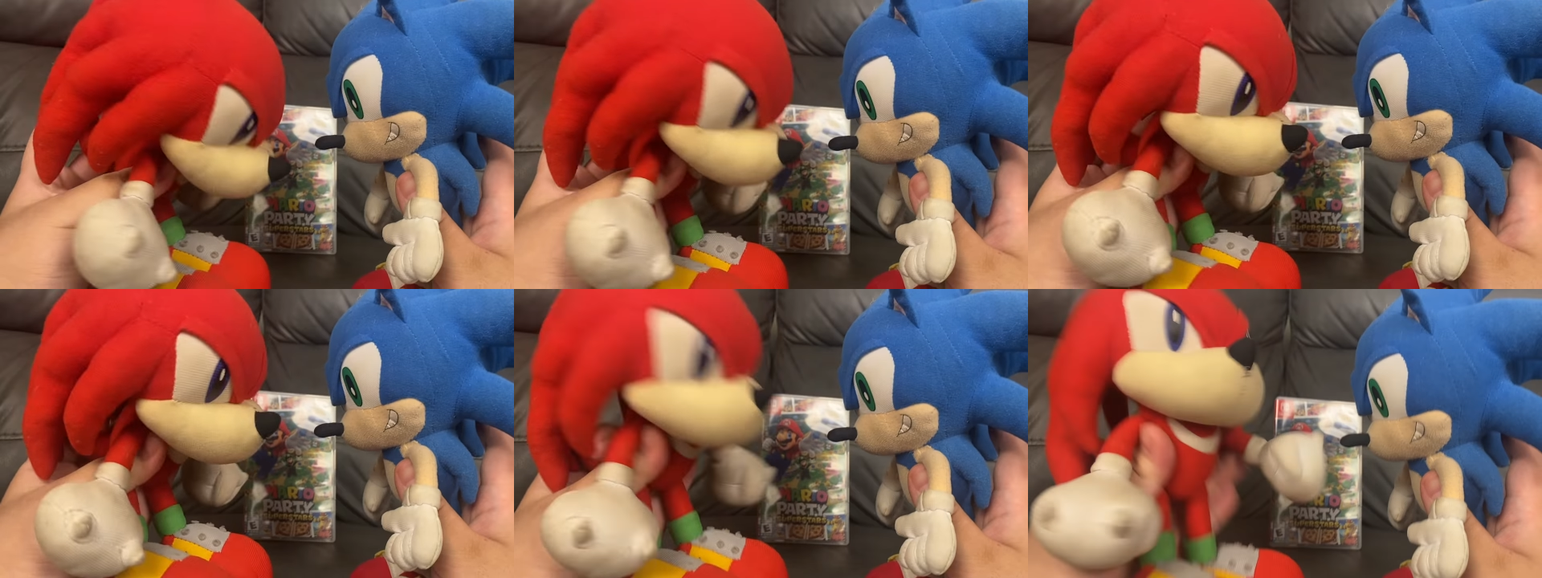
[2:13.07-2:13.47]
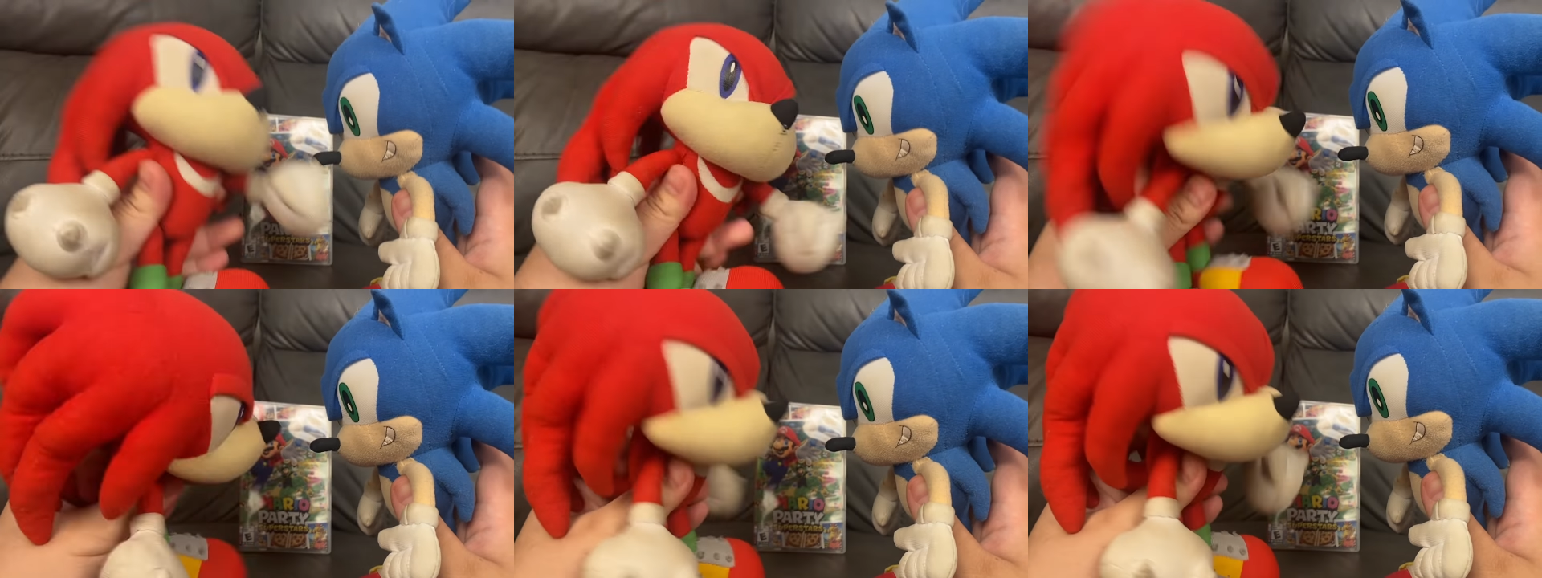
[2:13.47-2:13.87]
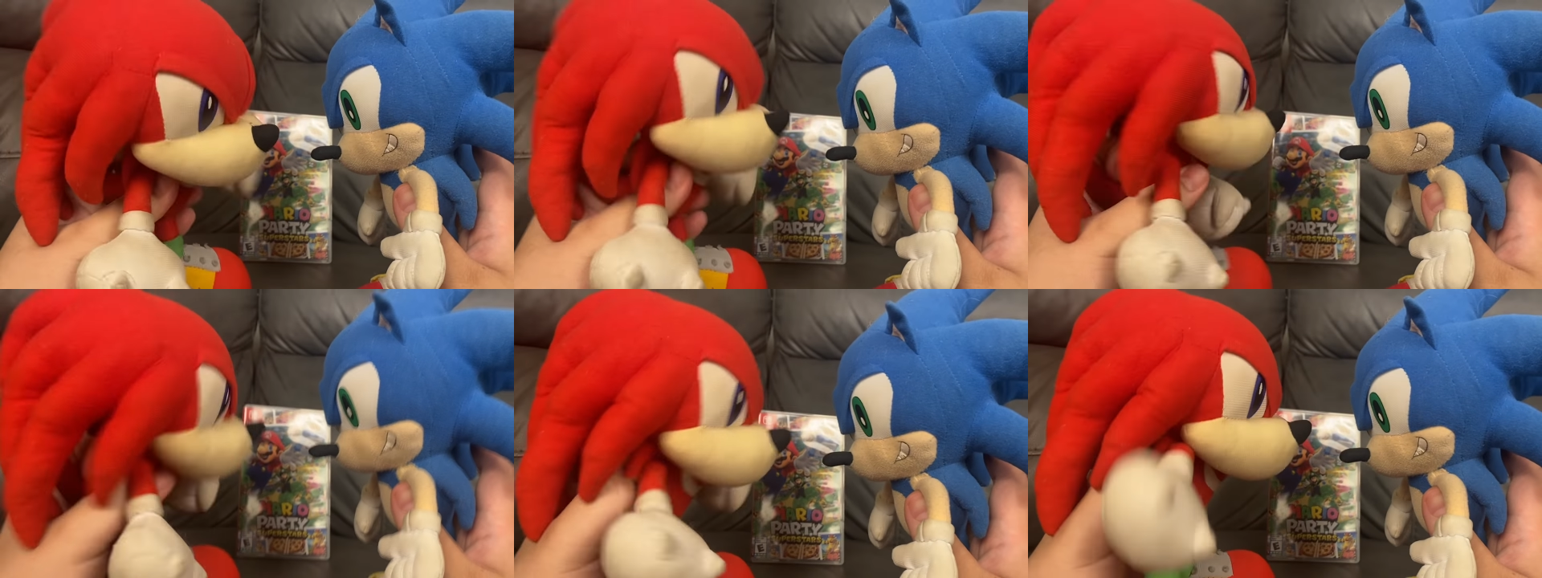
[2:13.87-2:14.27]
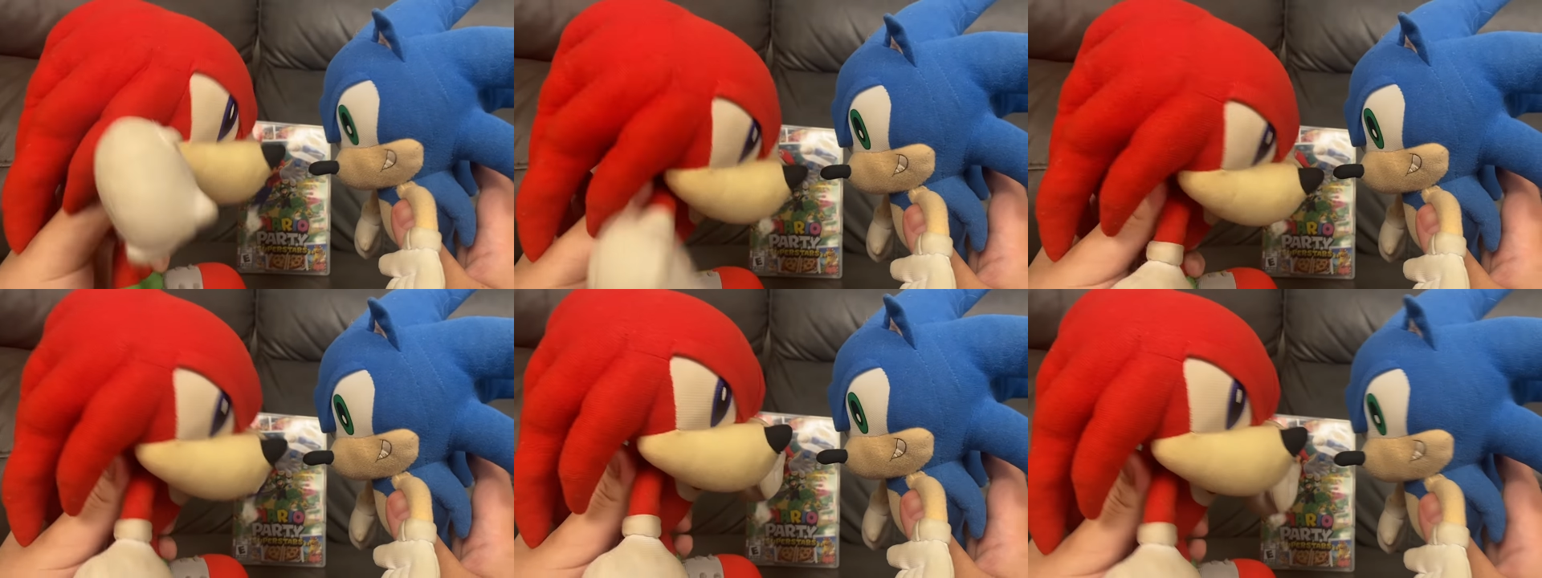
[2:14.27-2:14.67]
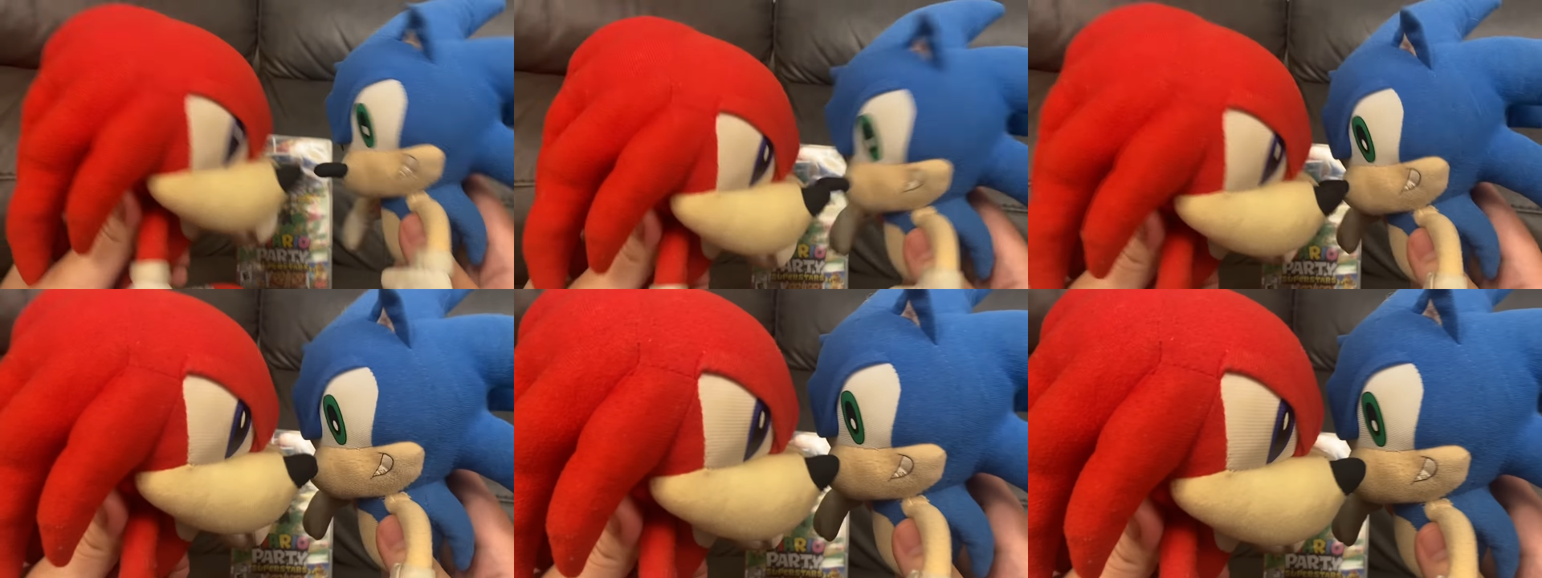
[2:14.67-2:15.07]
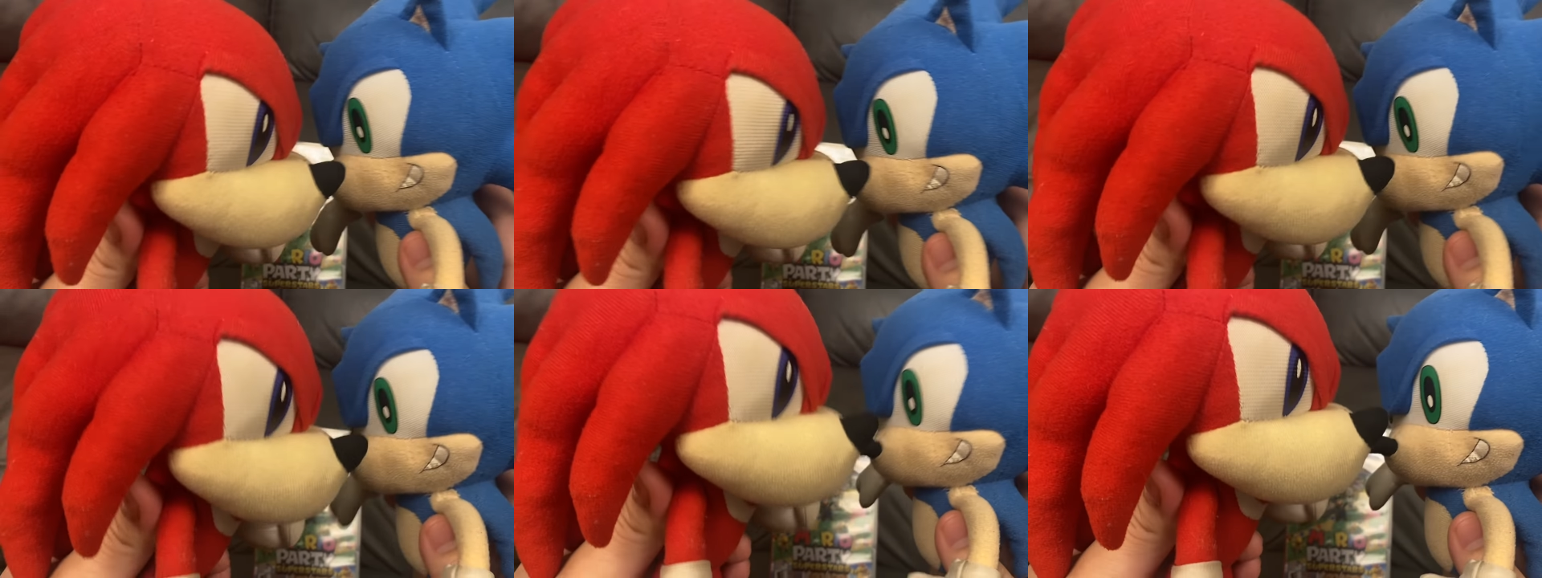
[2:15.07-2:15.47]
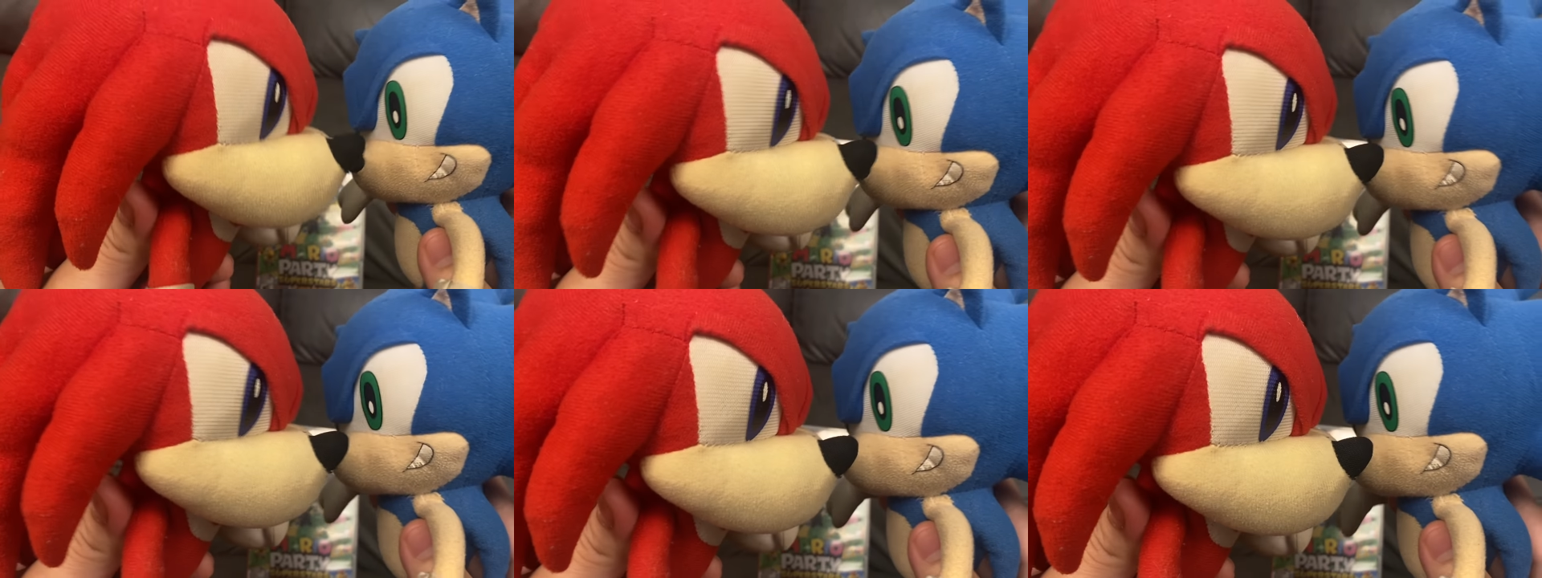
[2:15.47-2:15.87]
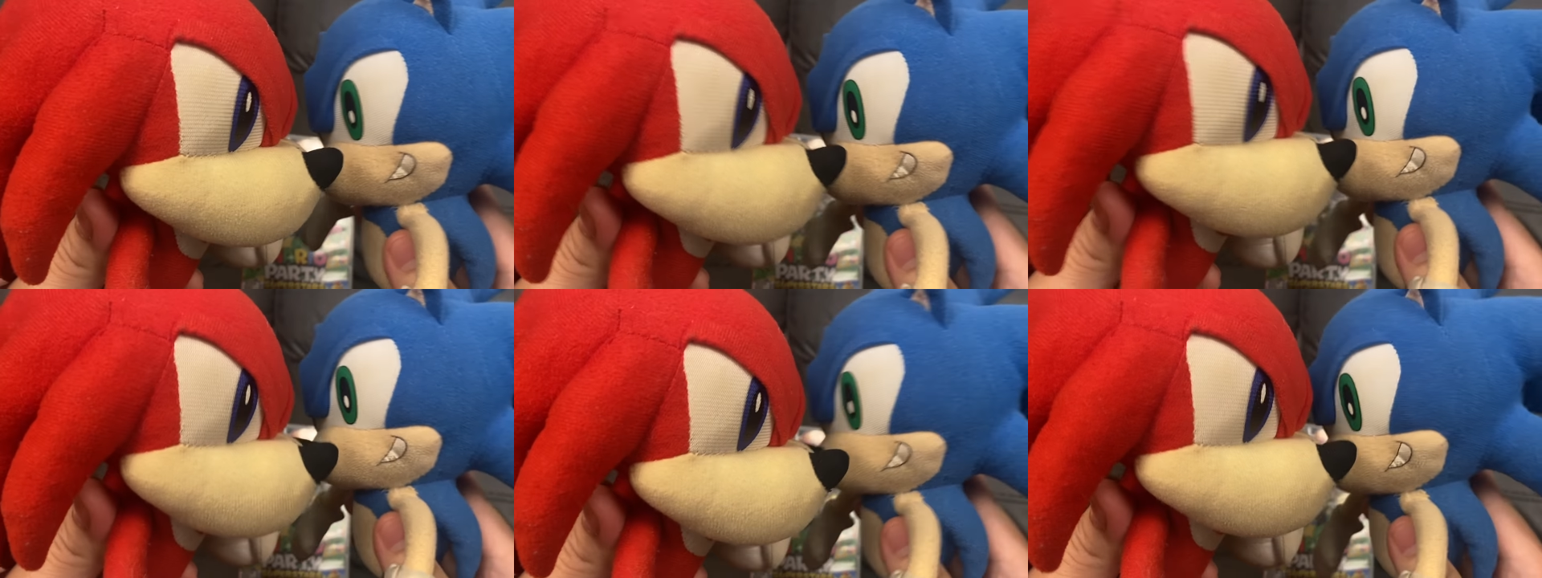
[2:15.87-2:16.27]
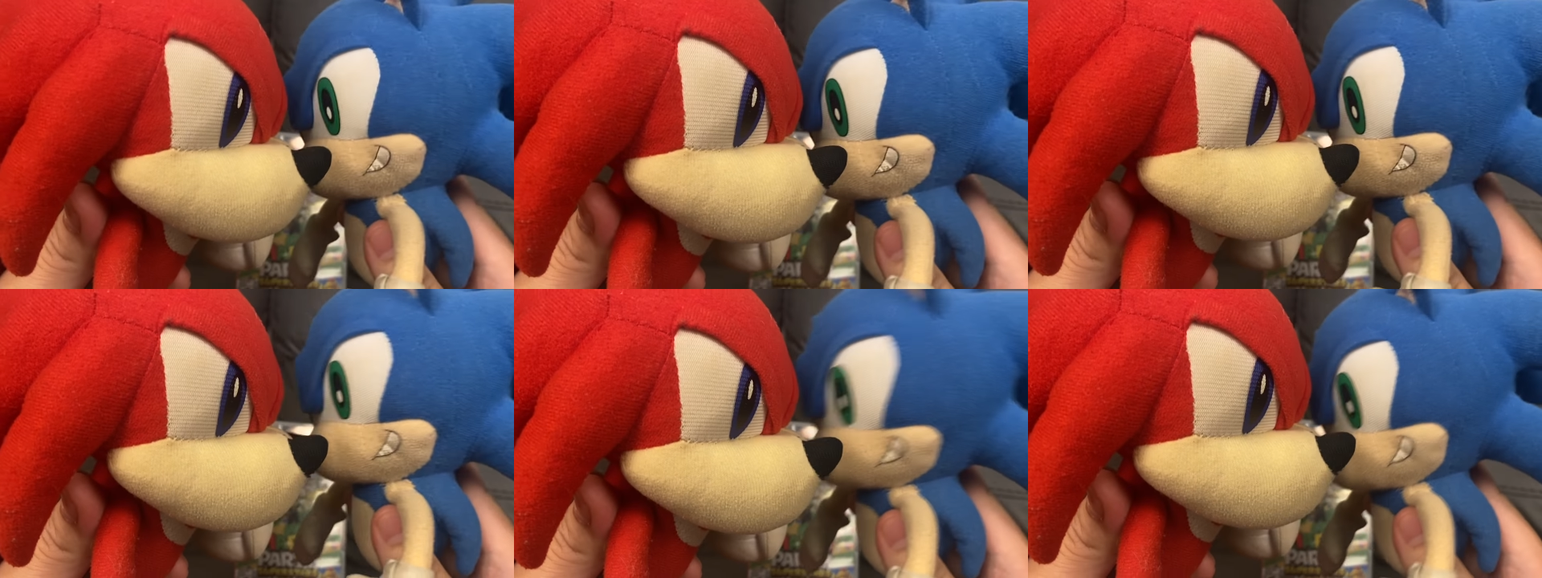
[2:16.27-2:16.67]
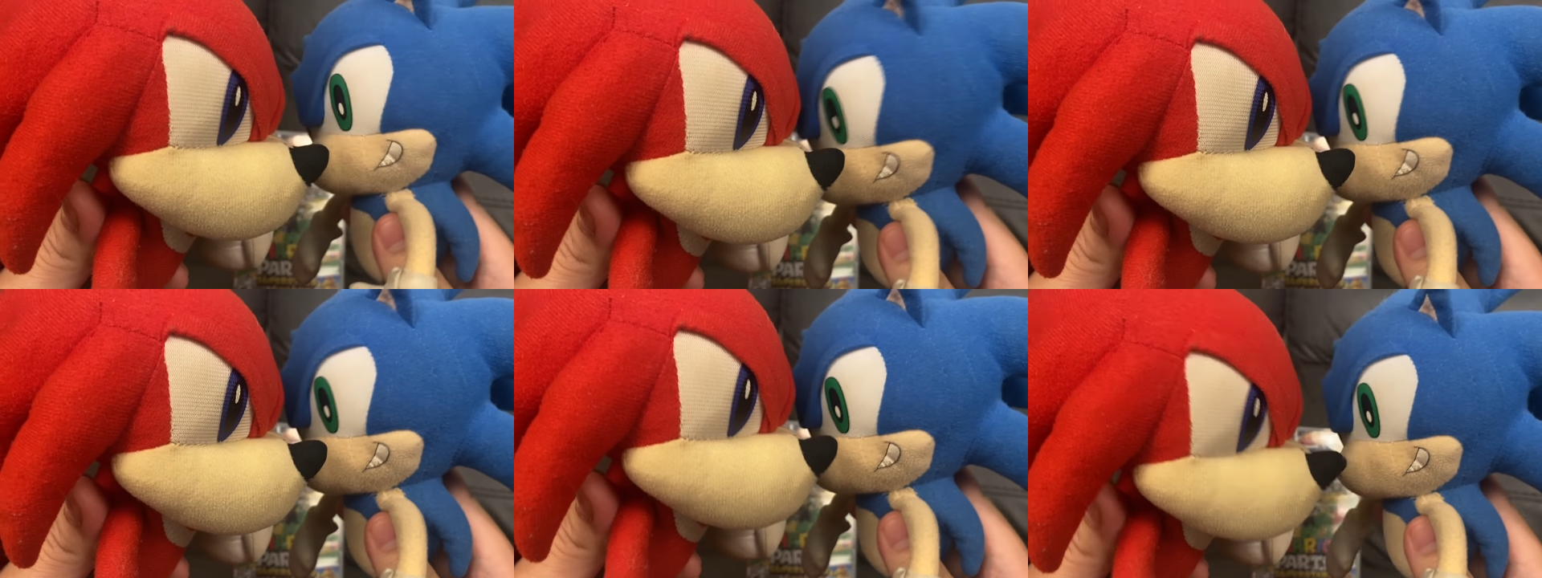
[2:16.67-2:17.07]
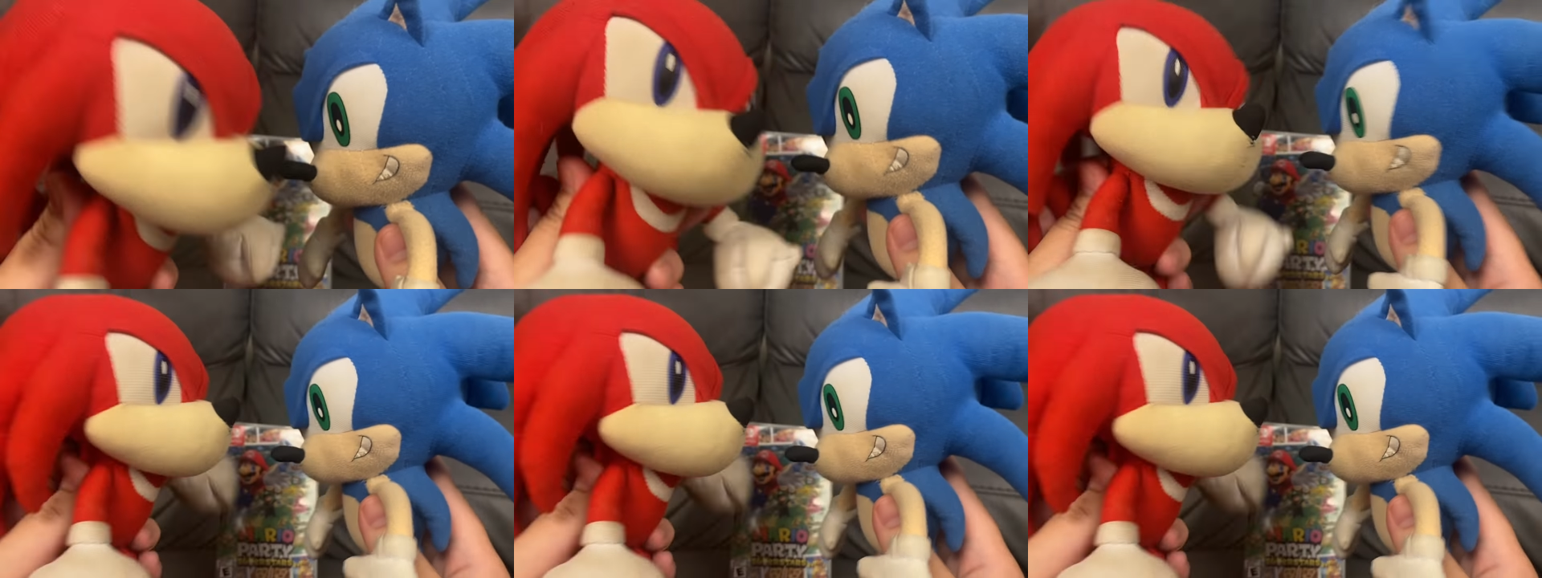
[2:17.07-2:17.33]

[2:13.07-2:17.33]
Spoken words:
No face is visible, so there are no lips to read.